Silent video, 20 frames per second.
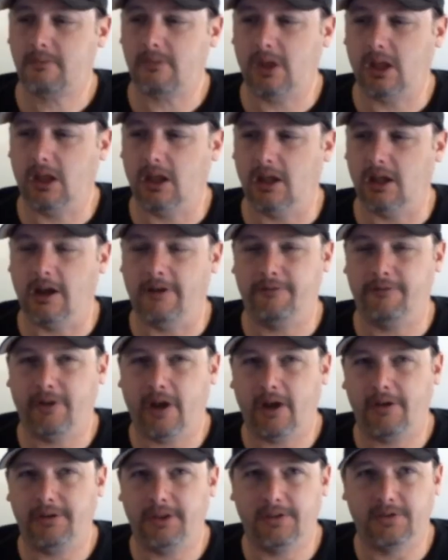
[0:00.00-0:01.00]
And I
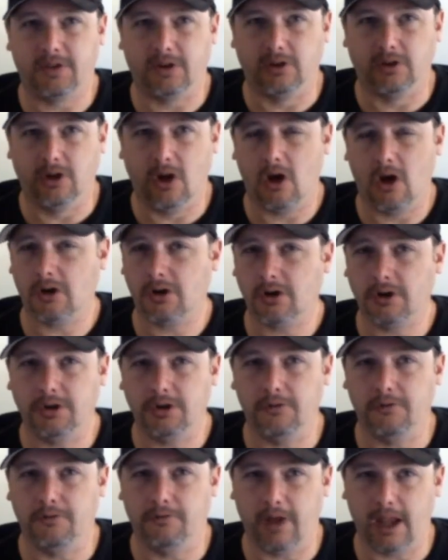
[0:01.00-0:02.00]
found that the longer
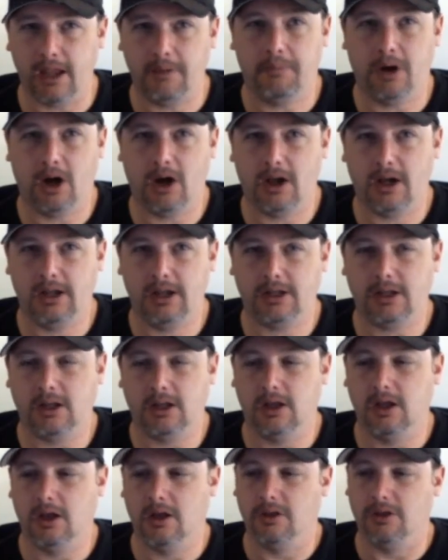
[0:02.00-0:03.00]
you vape on it,
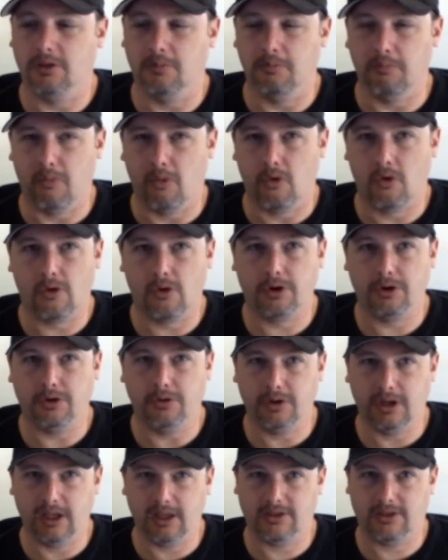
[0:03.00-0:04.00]
the more
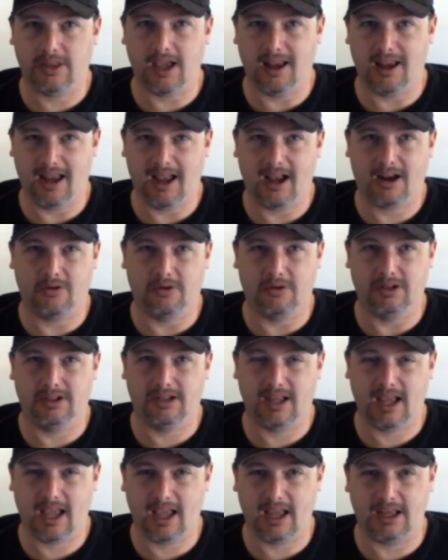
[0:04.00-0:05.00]
you get that acrid
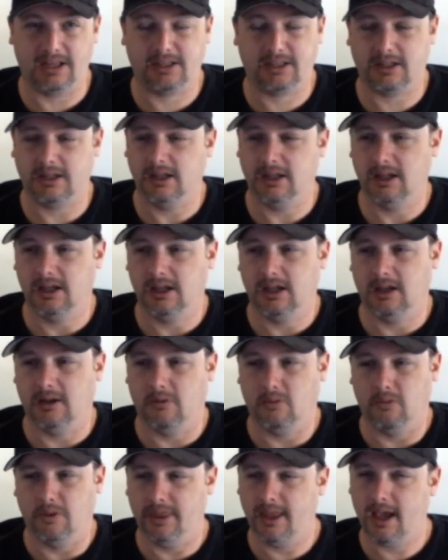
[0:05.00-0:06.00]
taste.
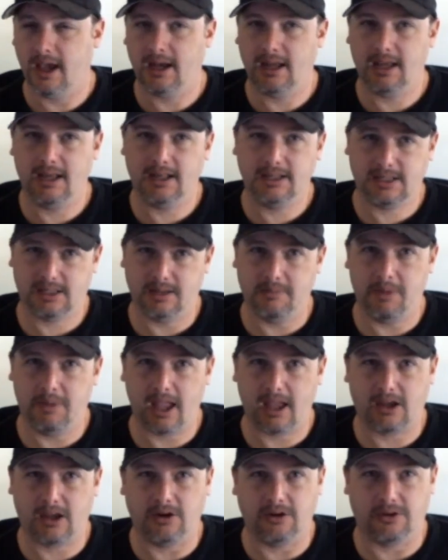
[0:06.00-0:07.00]
And when that hits the
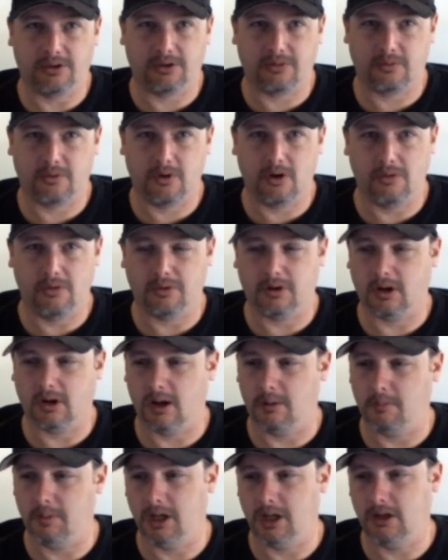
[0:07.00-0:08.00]
back of your throat,
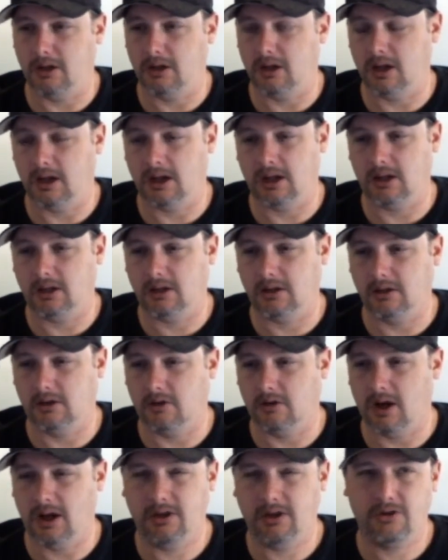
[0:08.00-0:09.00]
I mean,
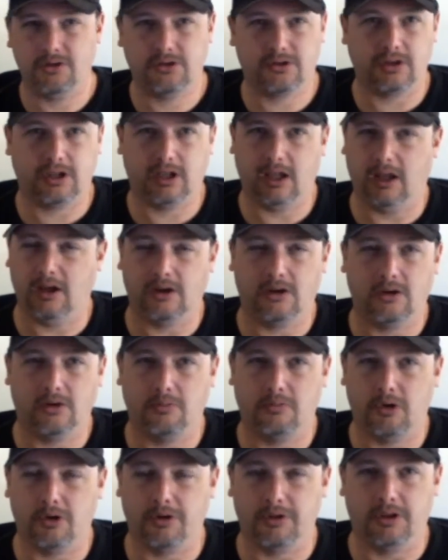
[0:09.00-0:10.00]
I usually can't go
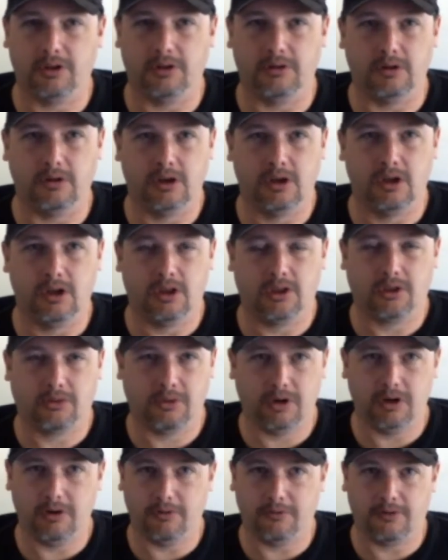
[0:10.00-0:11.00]
more than
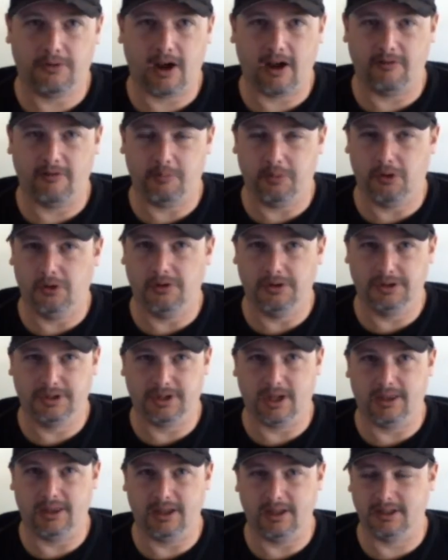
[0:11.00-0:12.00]
3 to 5 pulls
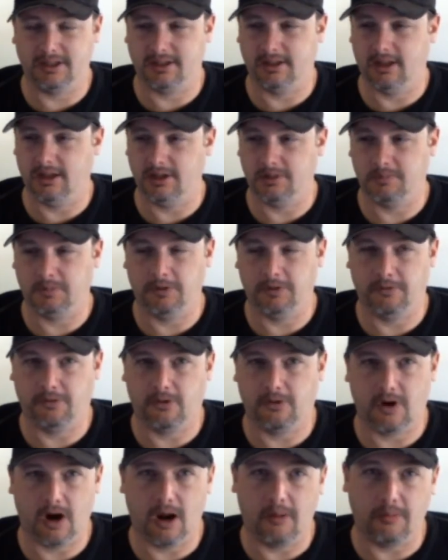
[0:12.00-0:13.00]
on these things
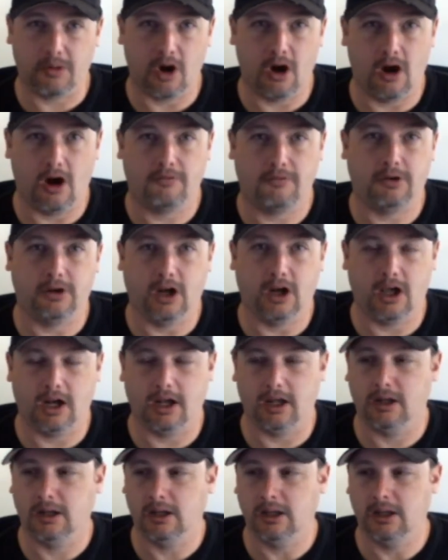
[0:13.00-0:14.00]
before I'm coughing on
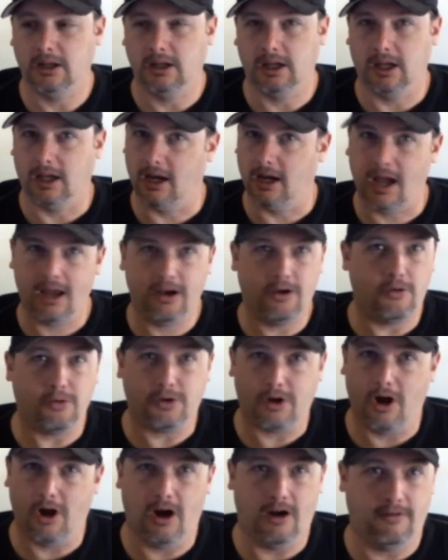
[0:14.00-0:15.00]
it. And I
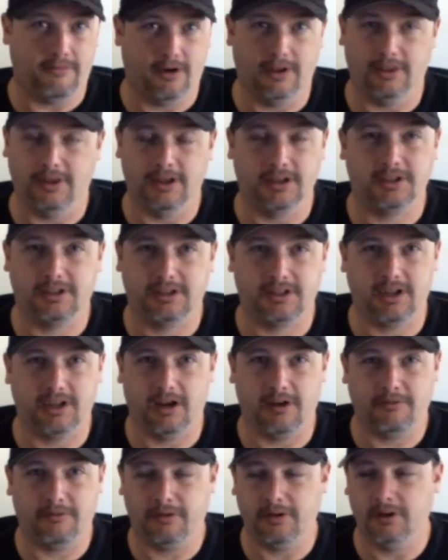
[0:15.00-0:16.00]
don't cough on this
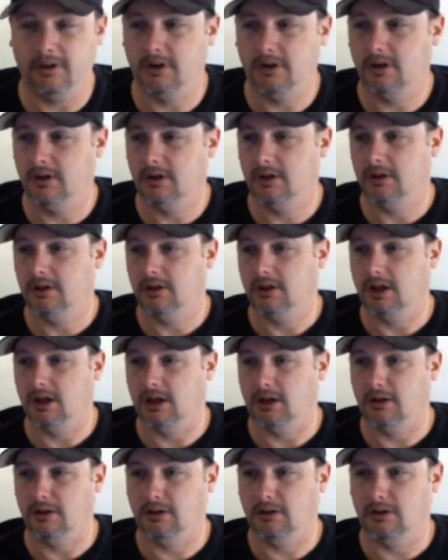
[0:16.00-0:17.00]
stuff.
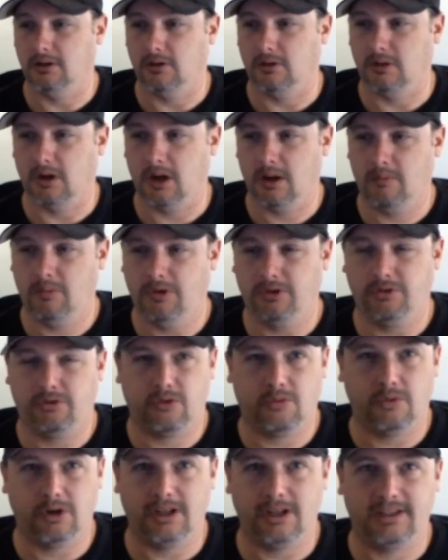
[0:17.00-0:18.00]
I'm a
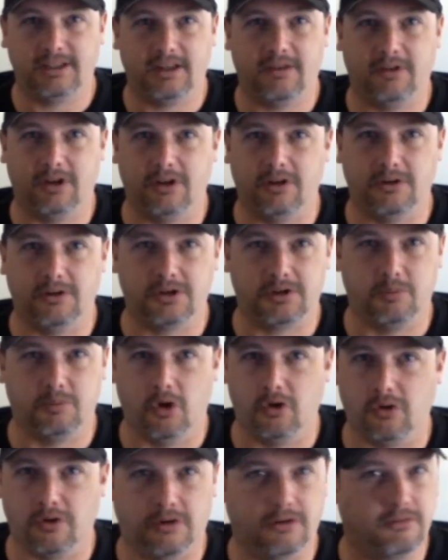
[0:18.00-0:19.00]
27-year
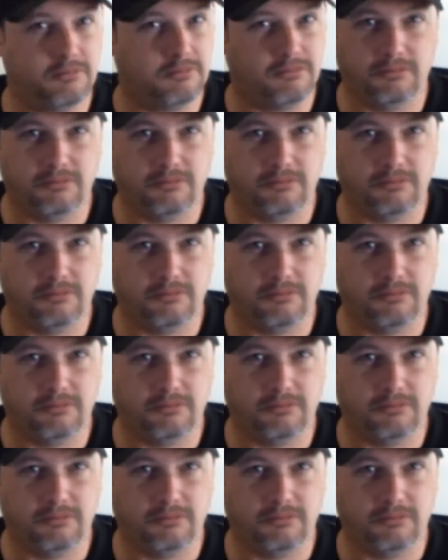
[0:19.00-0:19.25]
smoker.